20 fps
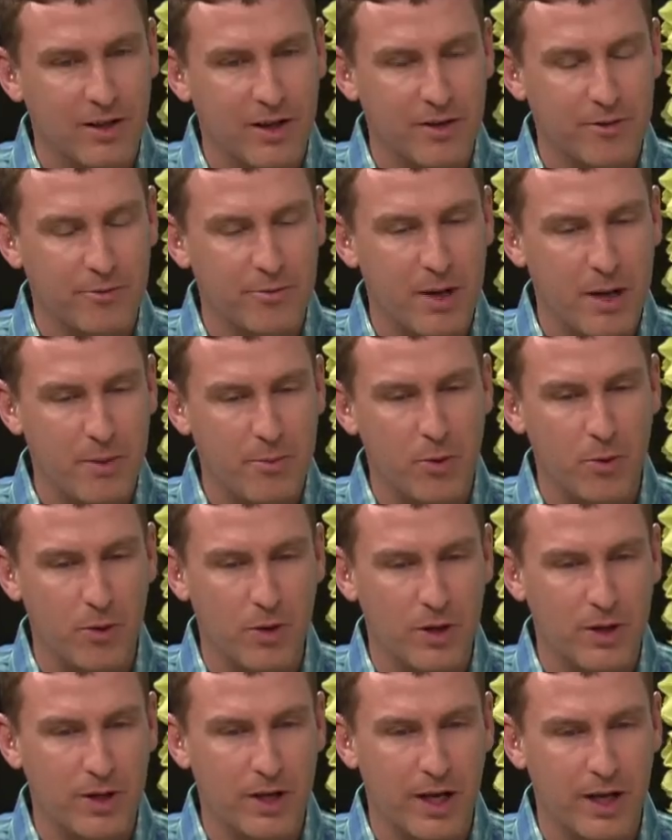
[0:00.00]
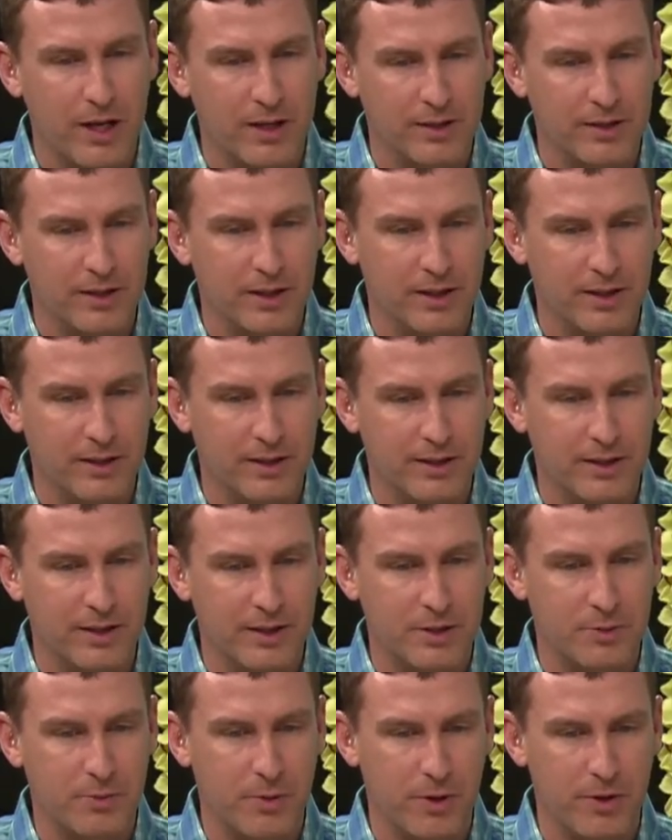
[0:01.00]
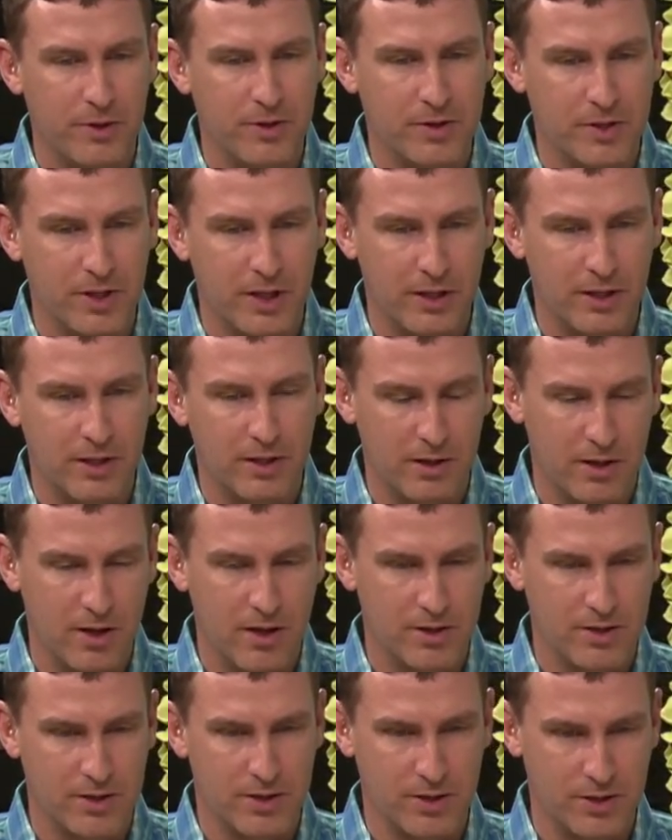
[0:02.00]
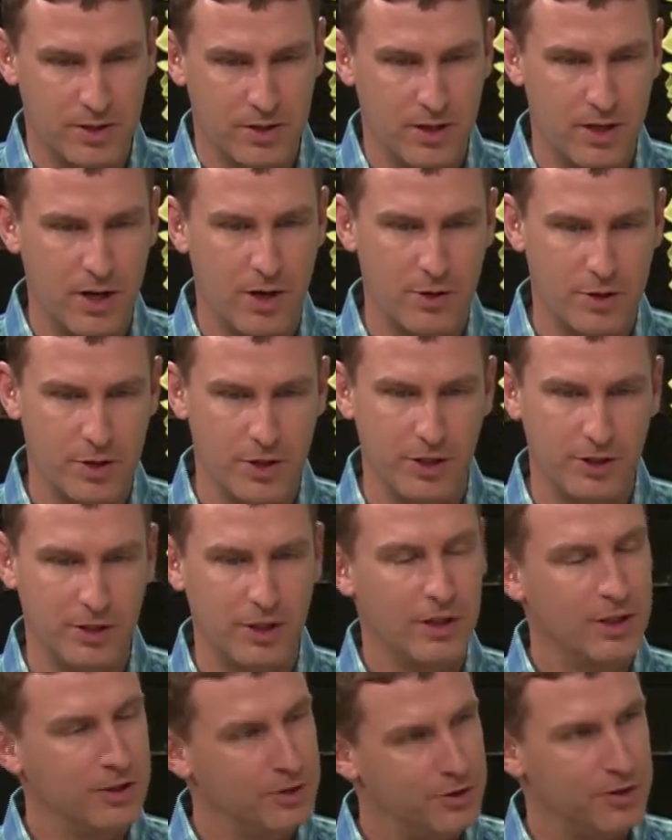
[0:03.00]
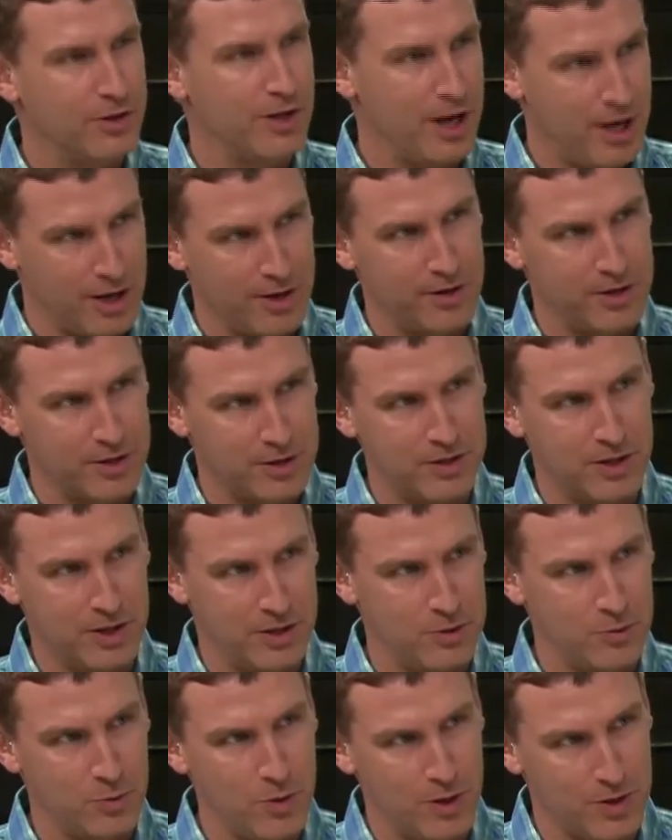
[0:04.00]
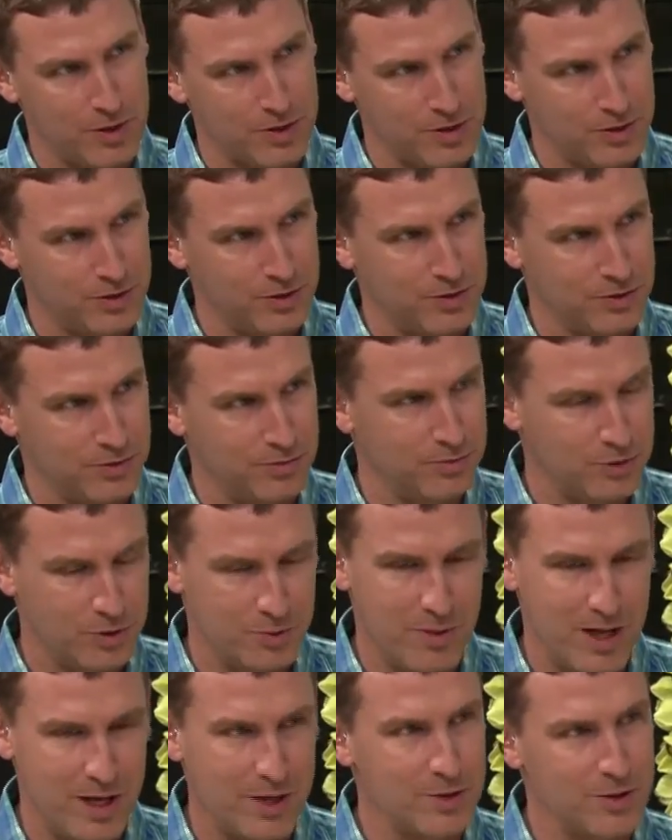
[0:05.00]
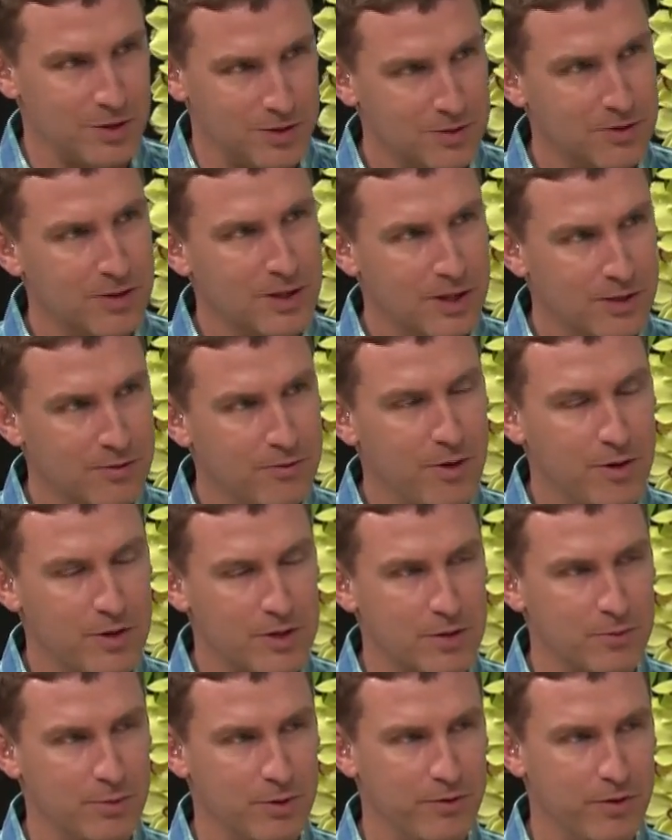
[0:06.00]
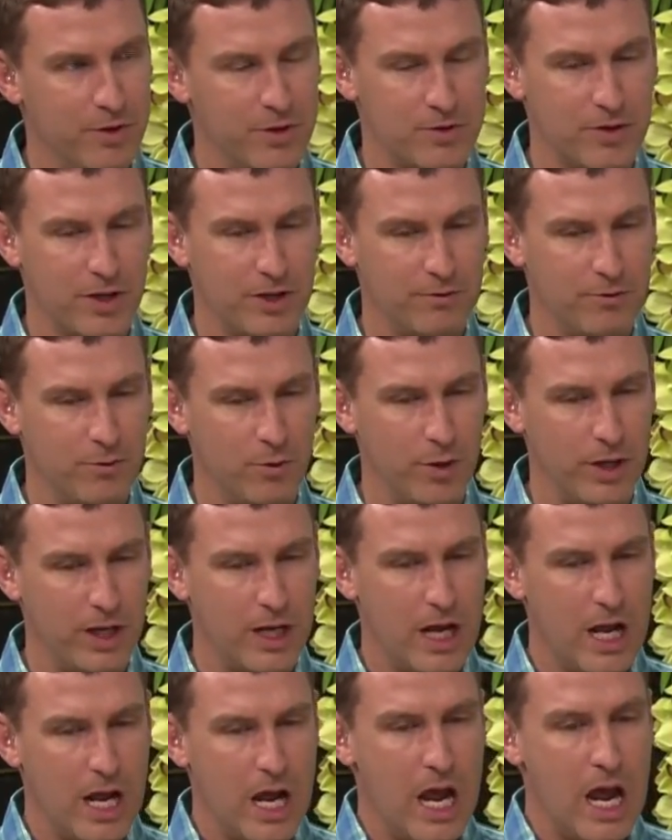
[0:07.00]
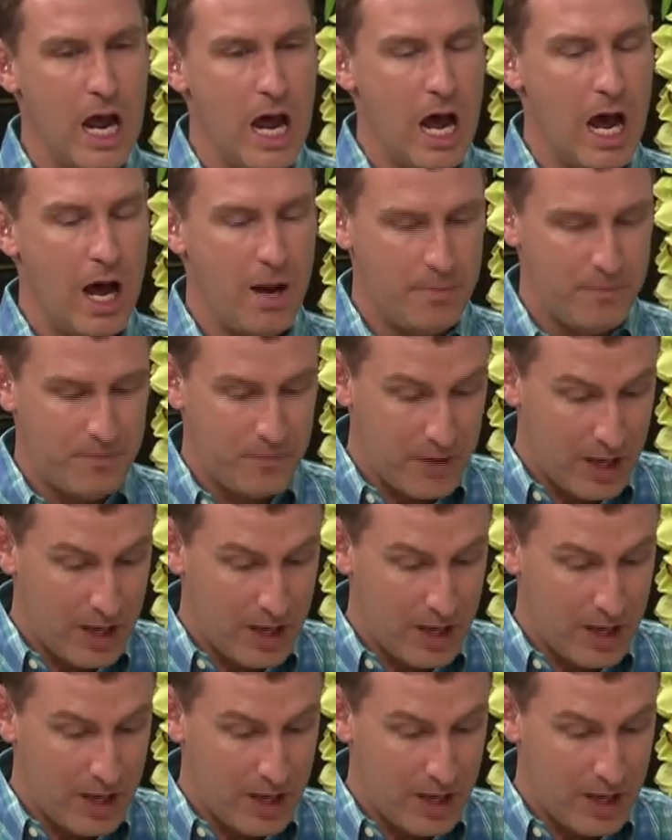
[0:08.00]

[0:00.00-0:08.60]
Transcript: lot of paperwork and, and experience and classes and coaching to know how this test works and to. It's to very simple. It. Very simple. Very straightforward. Um,